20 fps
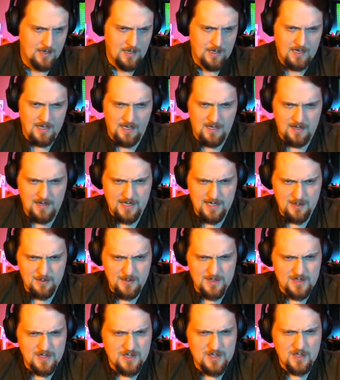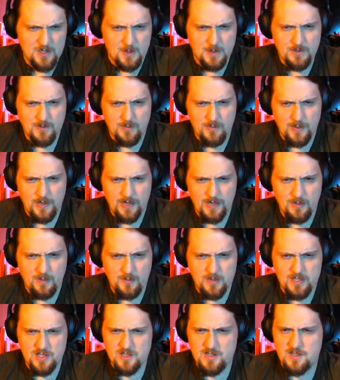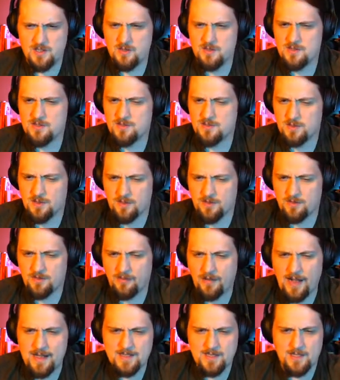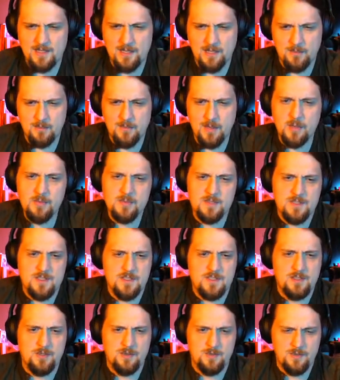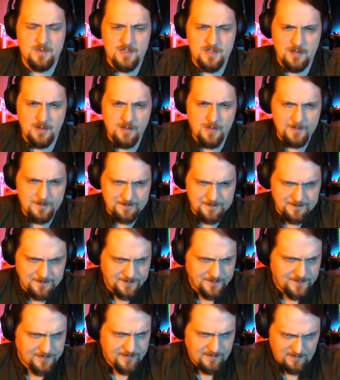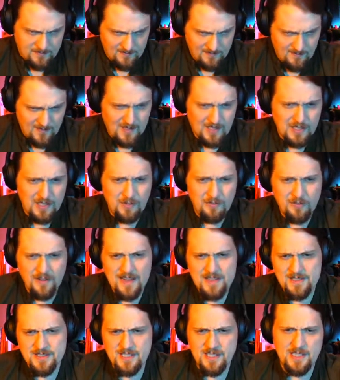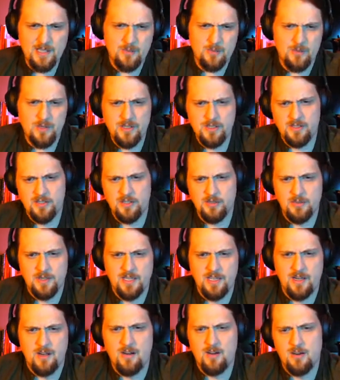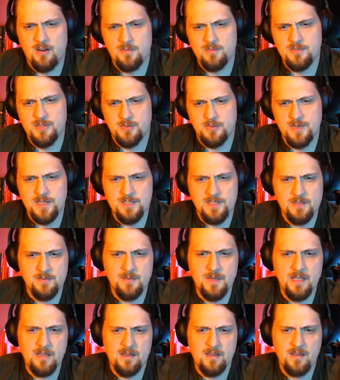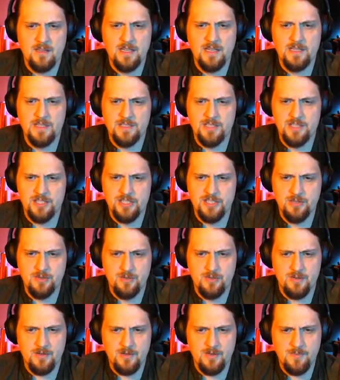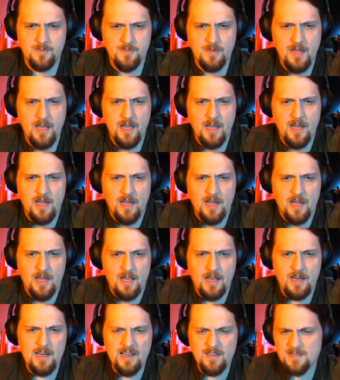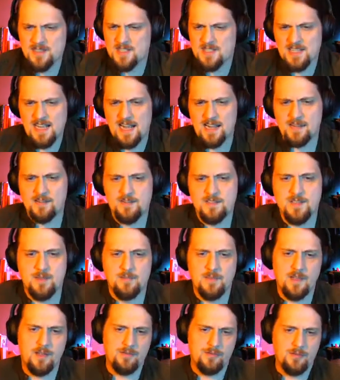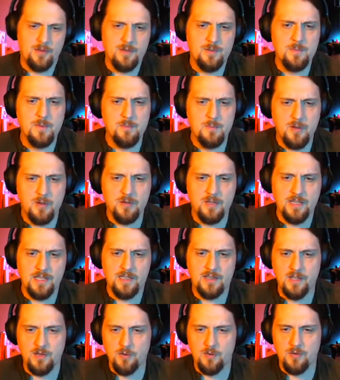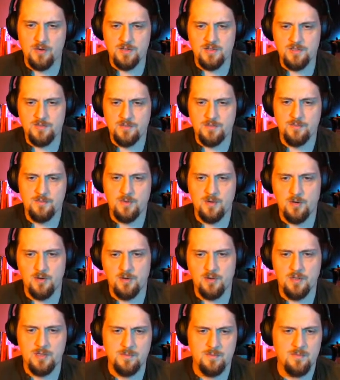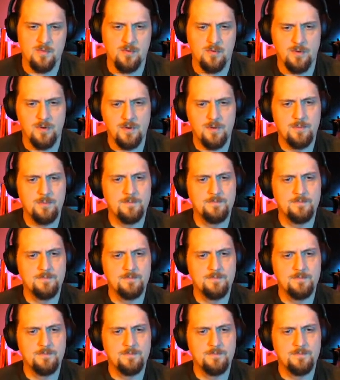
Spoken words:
He thought it was the sort of ring which is used for fastening boats to, so he fancied it wouldn't do any harm to rest a bit and lay to shore, and have a snack of something, for he'd been pulling at the oars from early morn.